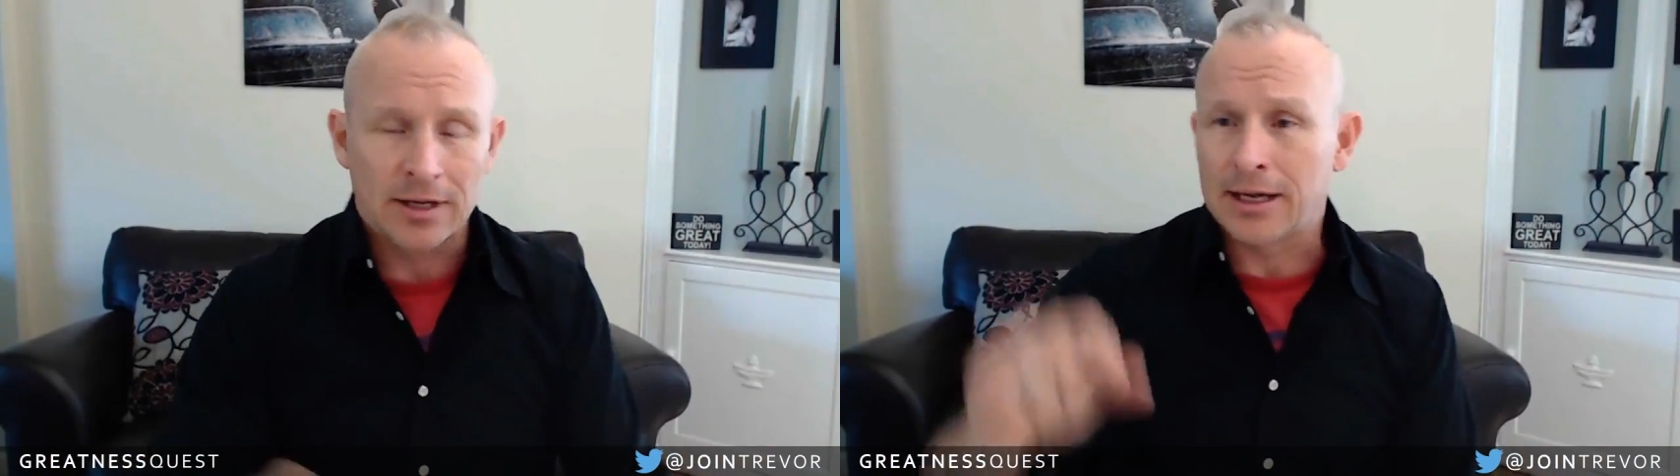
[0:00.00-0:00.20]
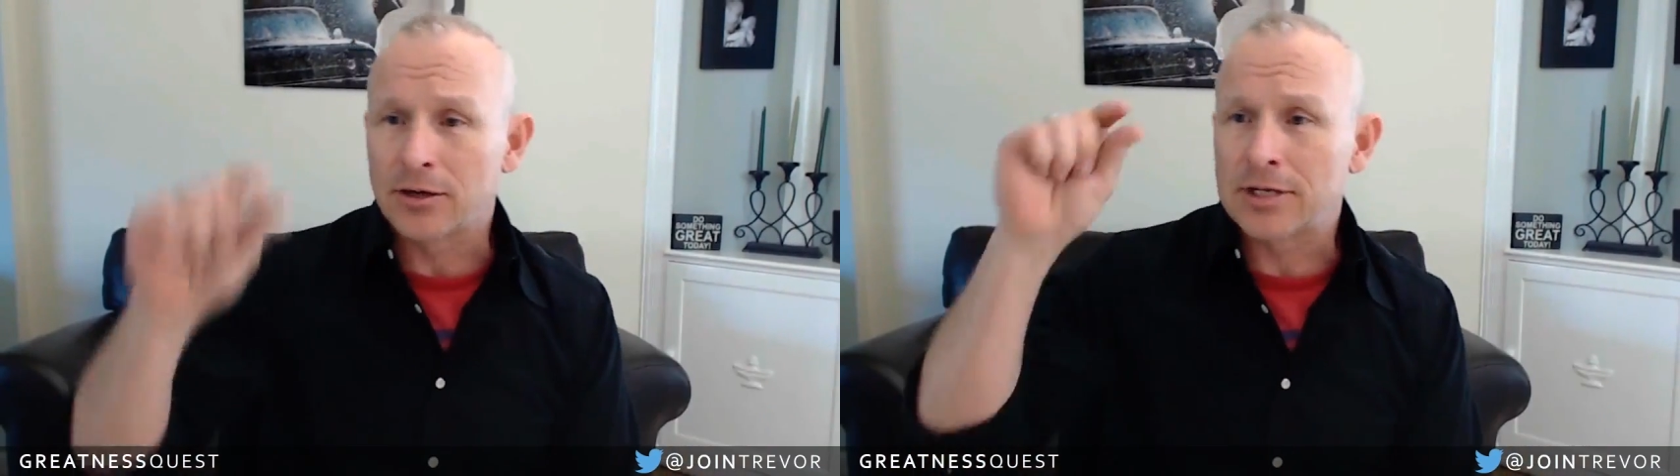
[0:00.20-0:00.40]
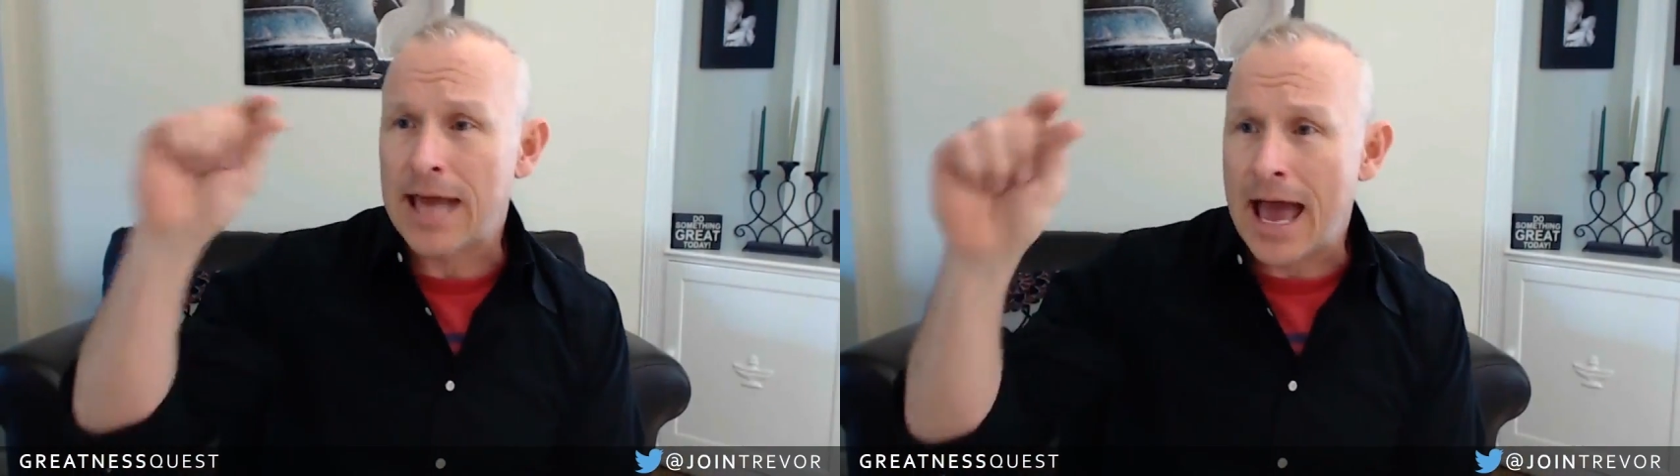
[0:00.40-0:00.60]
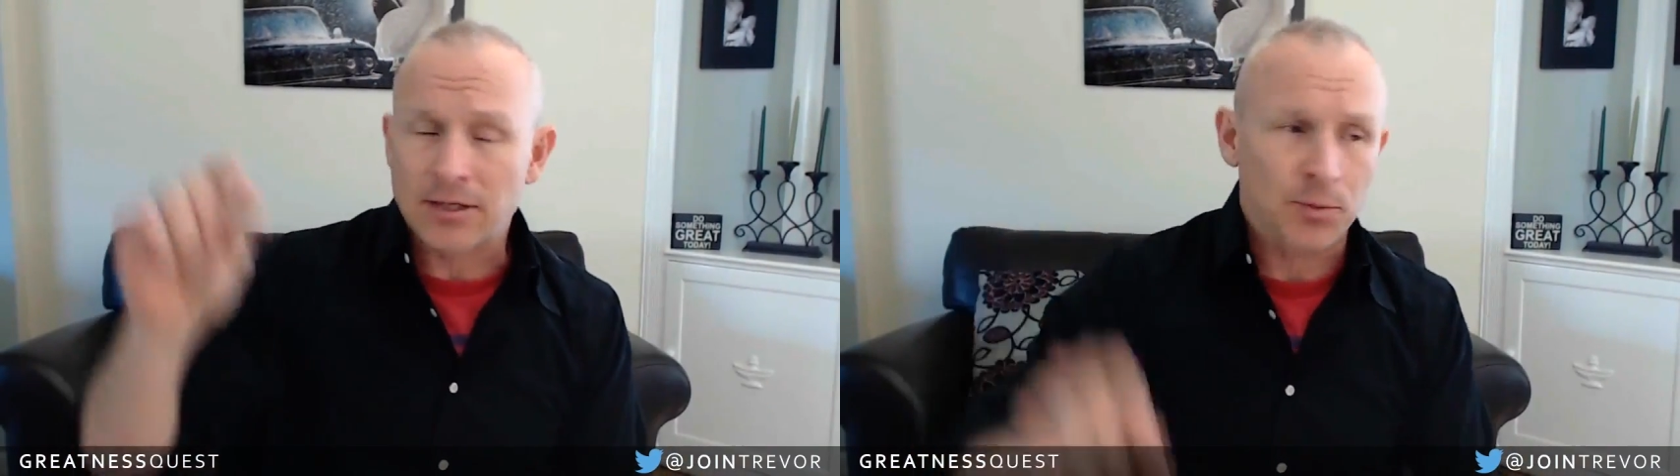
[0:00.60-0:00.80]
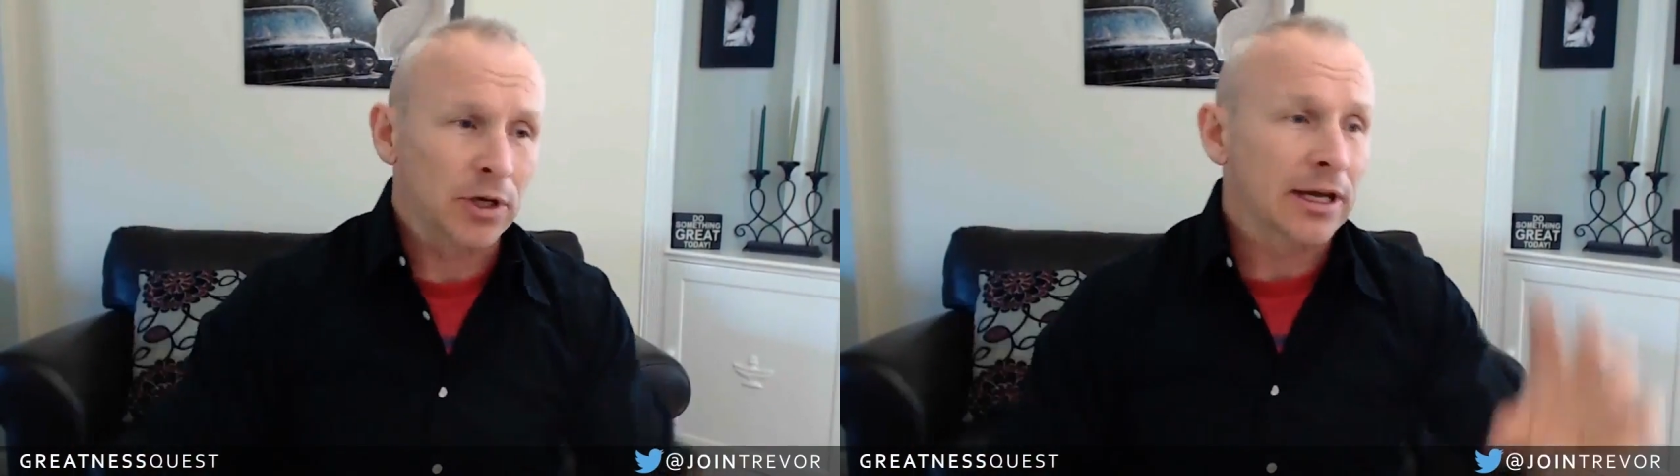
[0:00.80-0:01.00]
like here's an
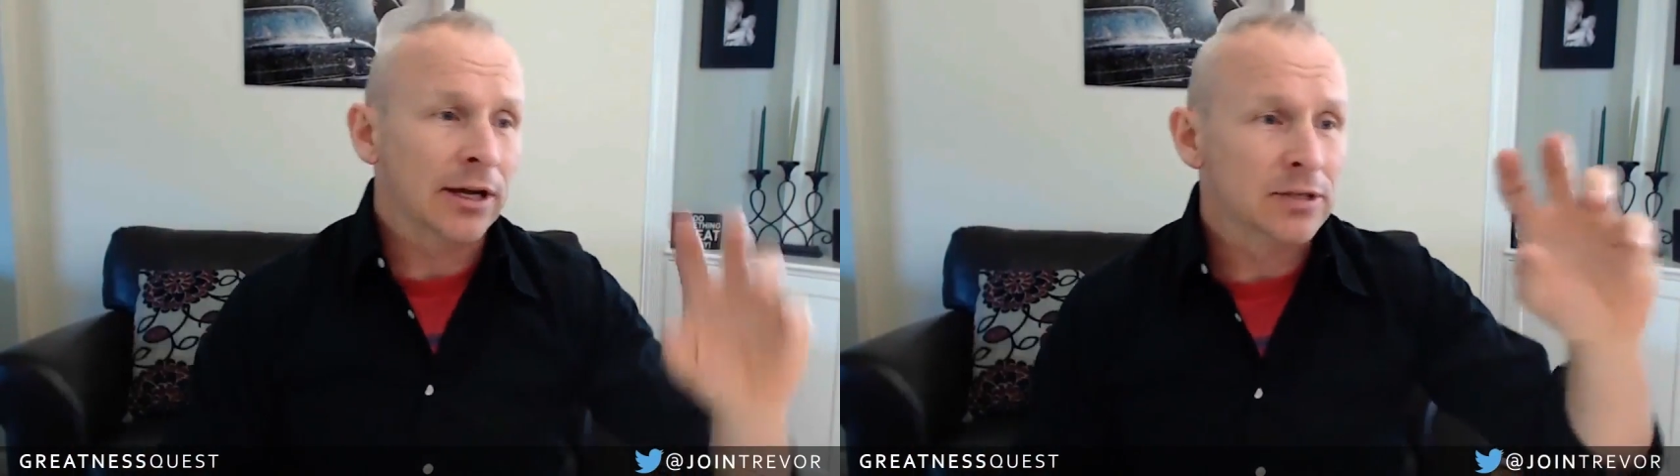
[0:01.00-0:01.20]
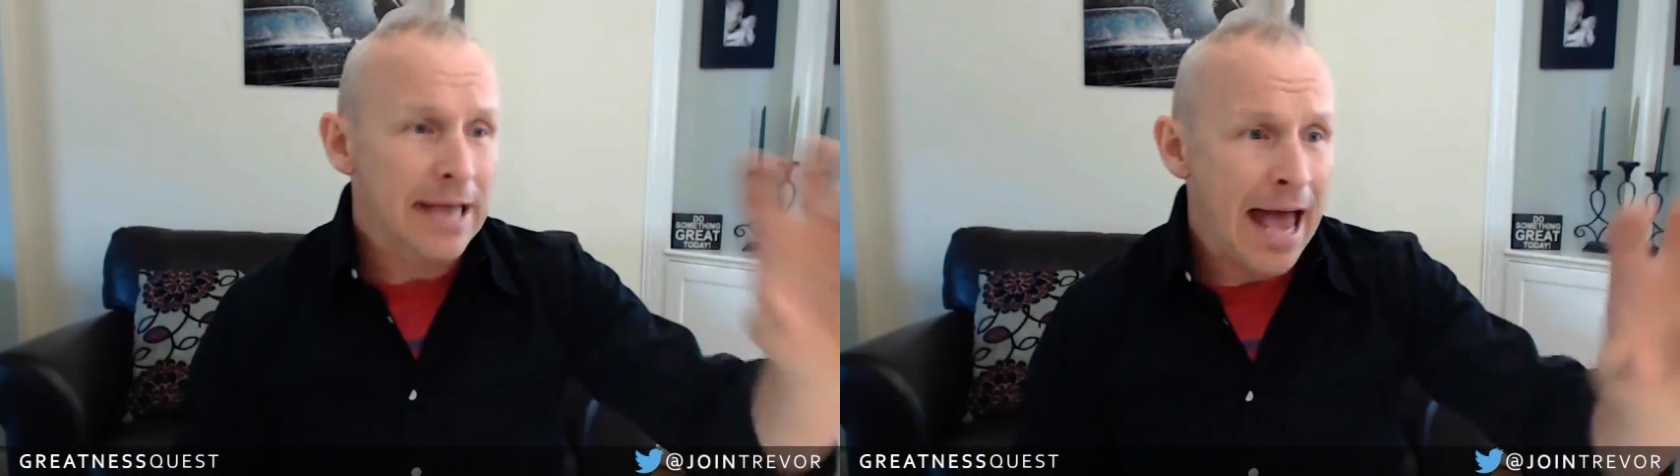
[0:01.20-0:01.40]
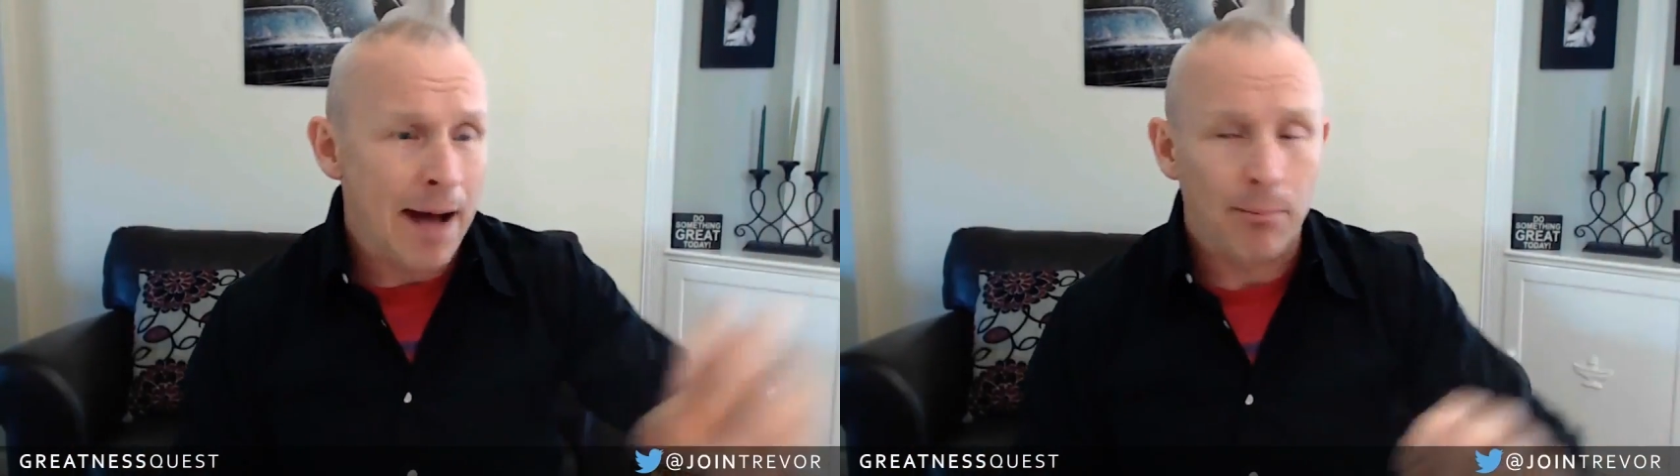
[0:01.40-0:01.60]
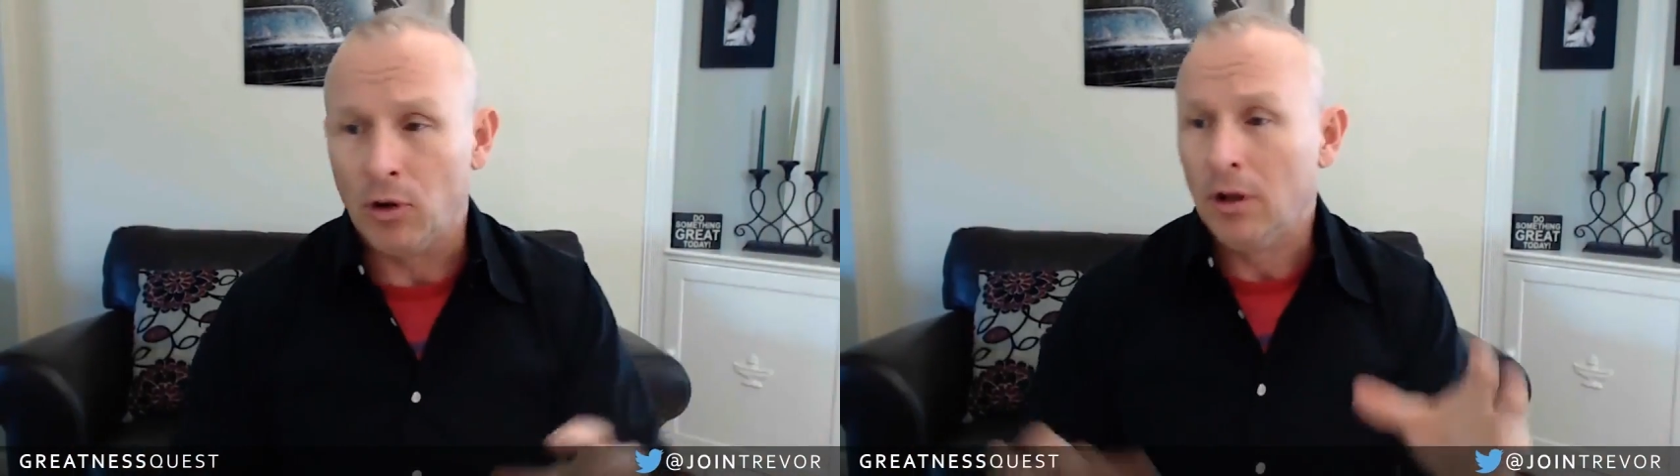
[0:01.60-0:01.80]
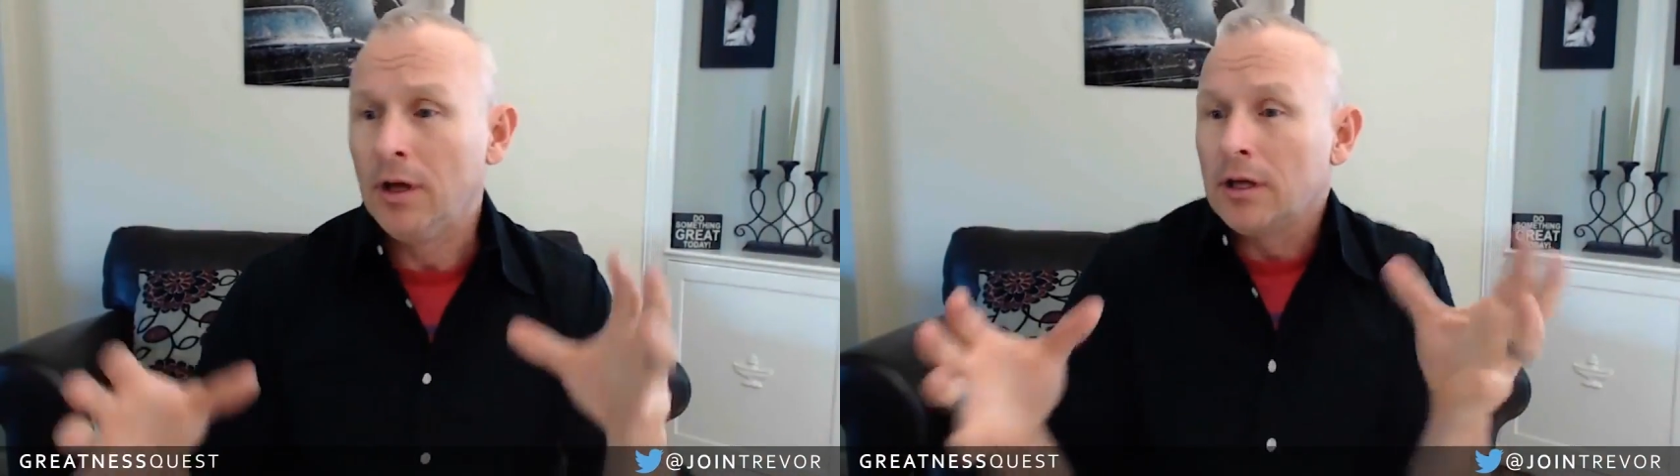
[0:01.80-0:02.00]
aspirin, here's an apple.